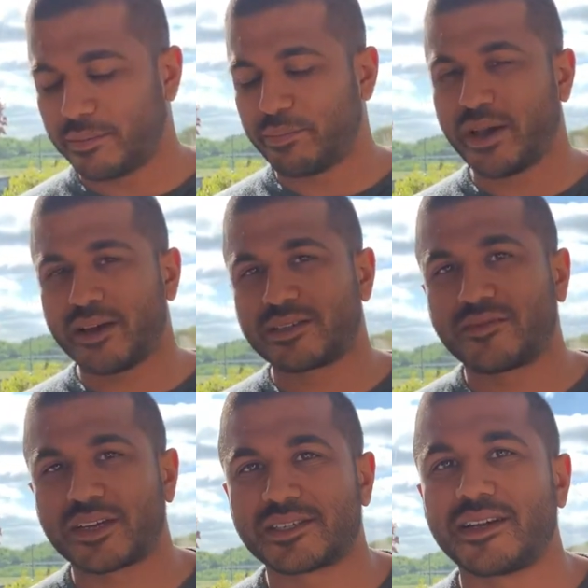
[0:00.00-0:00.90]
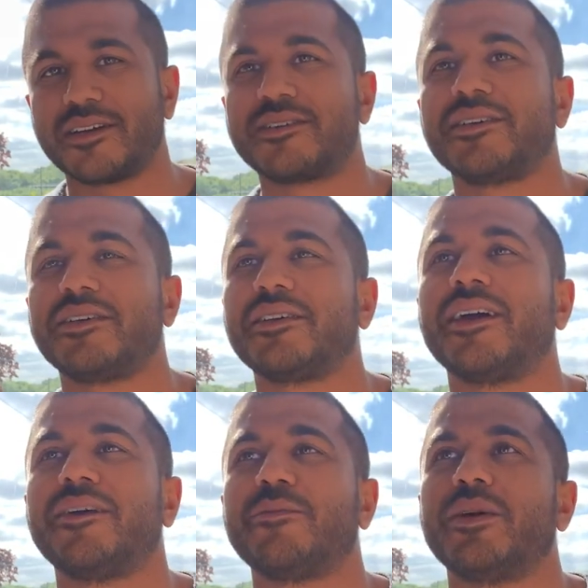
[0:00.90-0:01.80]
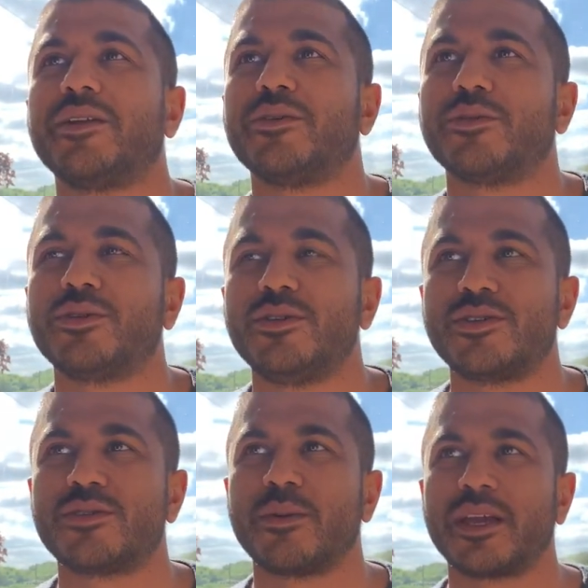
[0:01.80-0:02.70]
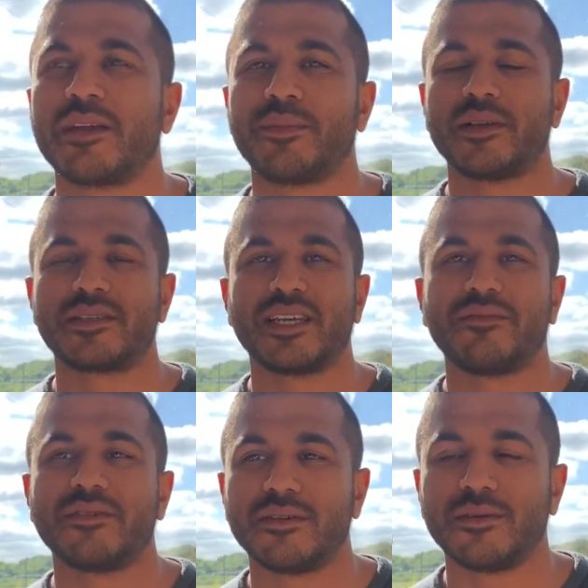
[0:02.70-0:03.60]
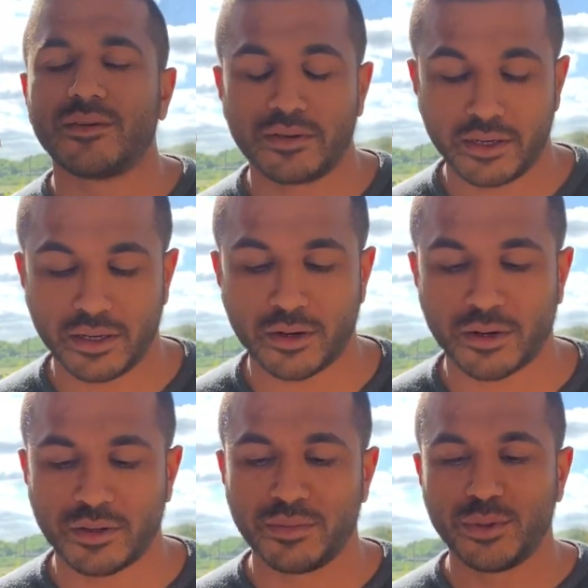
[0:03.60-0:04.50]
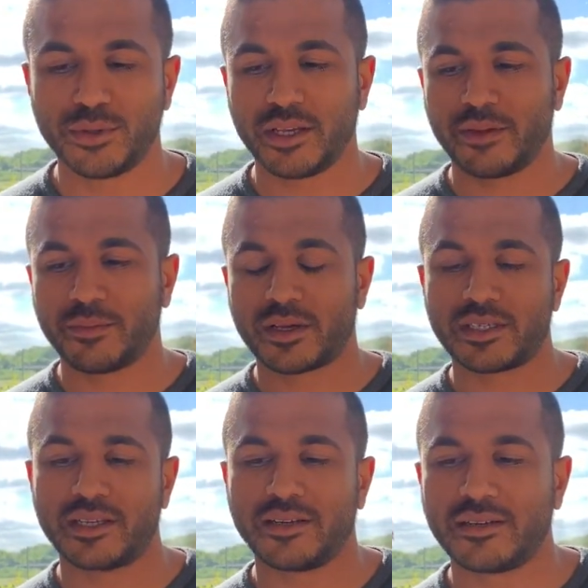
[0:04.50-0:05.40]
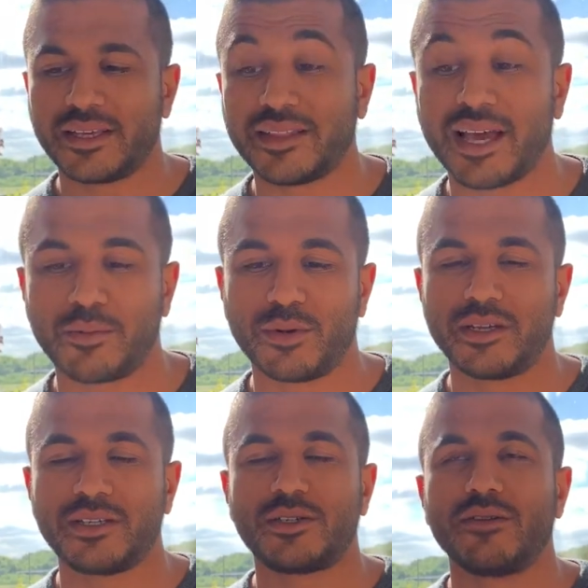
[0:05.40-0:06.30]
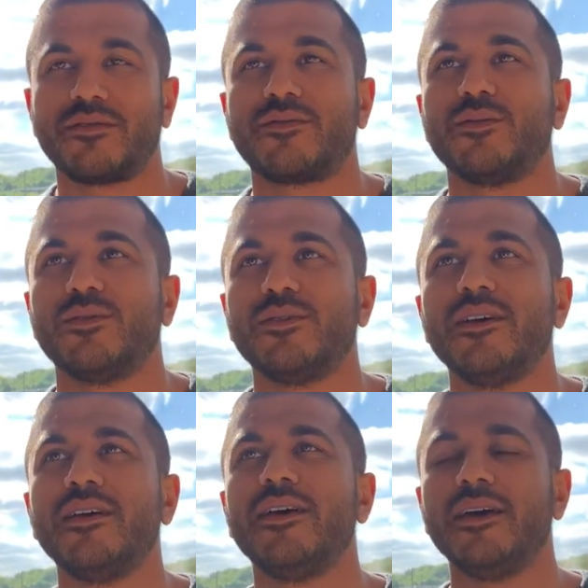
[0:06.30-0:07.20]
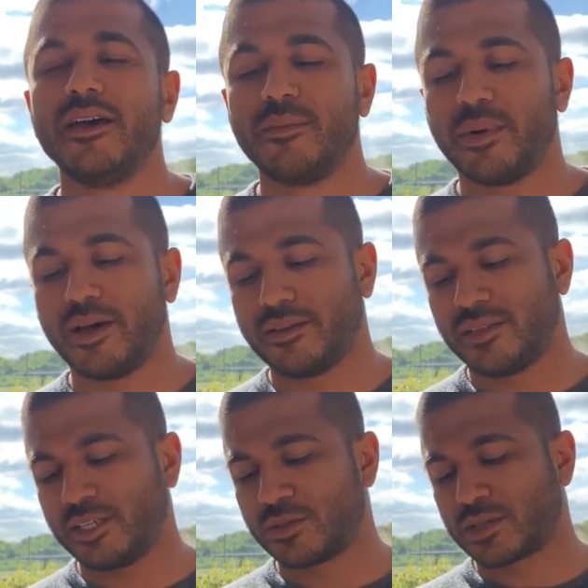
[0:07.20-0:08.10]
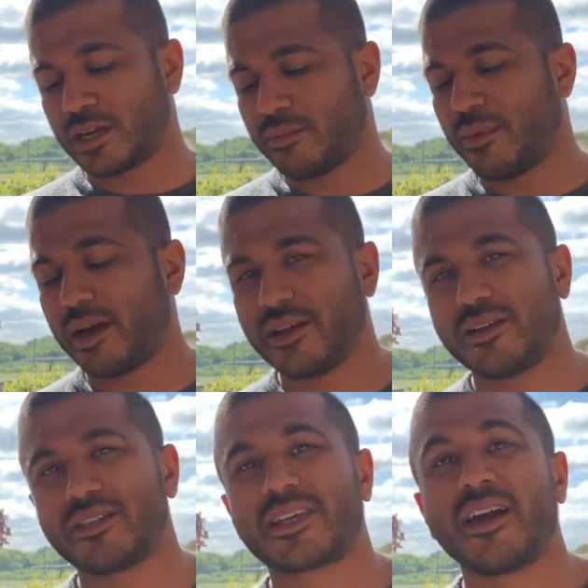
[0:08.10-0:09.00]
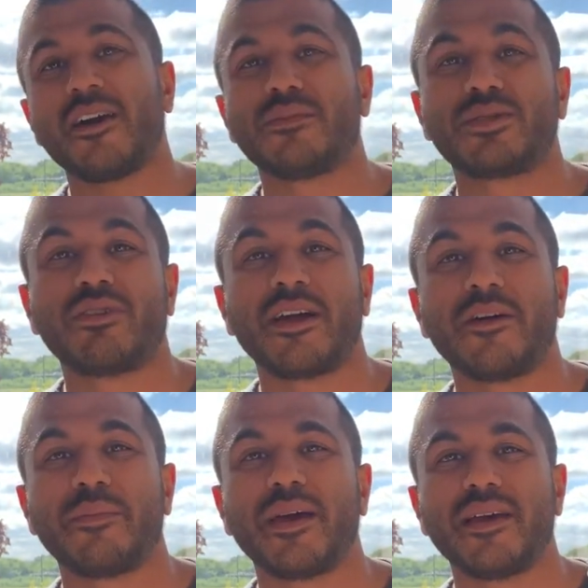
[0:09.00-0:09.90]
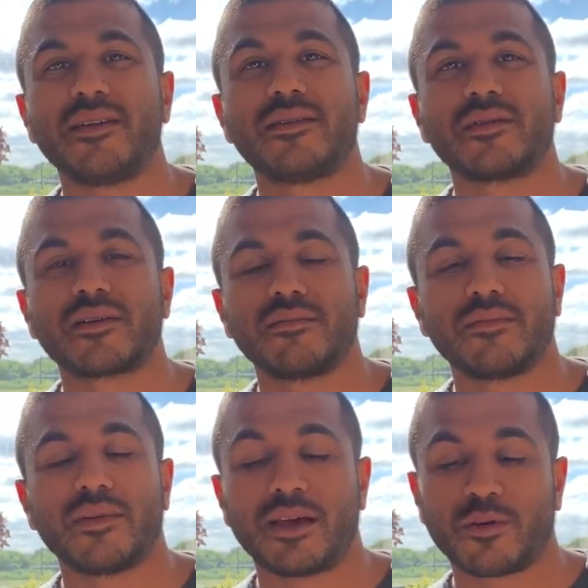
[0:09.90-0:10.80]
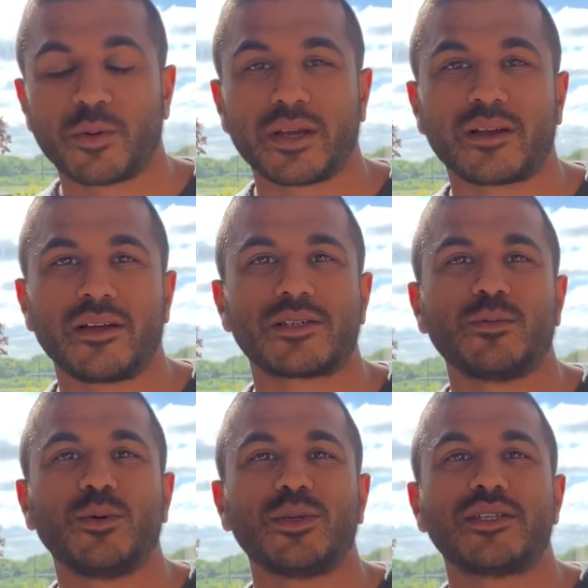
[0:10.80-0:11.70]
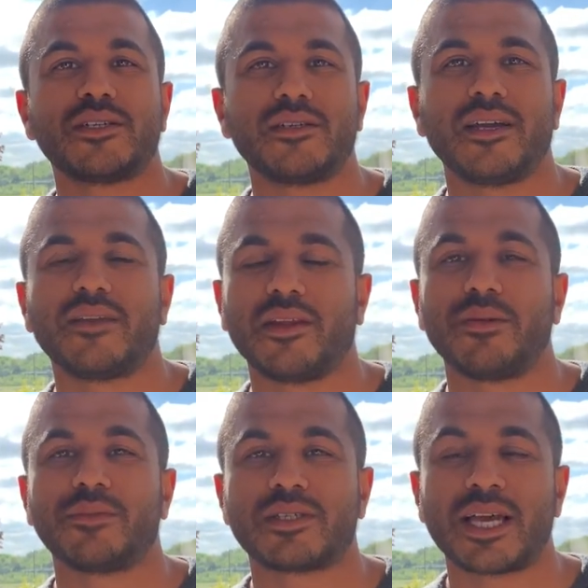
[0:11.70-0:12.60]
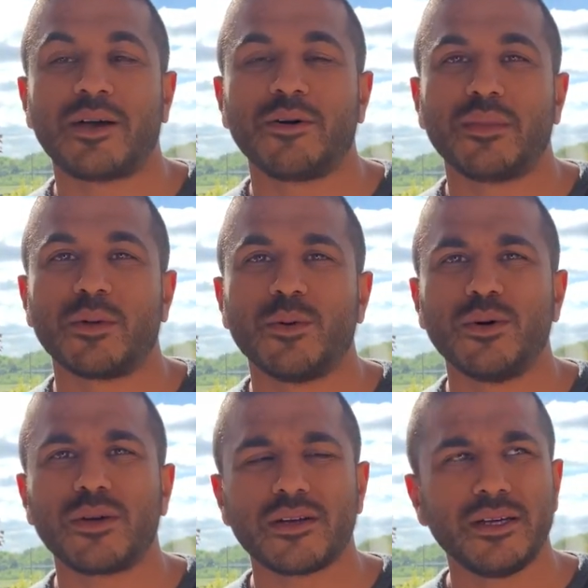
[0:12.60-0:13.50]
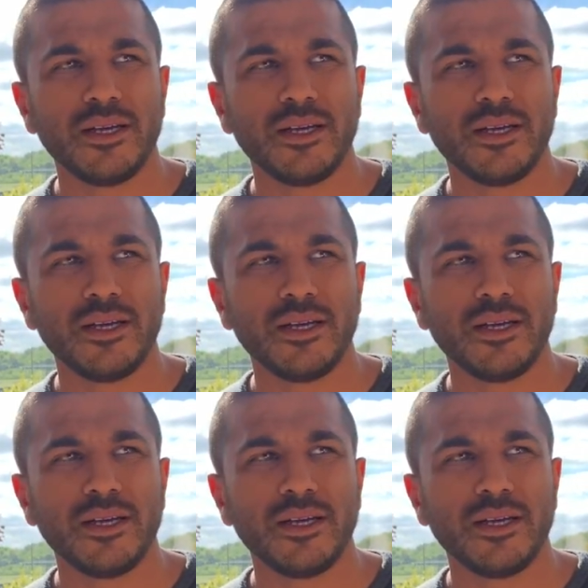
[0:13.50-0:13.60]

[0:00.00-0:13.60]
burst of anxiety that you get when you're used to waking up at 7 o'clock in the morning, because that one hits you at 4. But this was kind of minor. Just get up, straight out of bed, have a quick glass of water, and then I'm just out on my walk,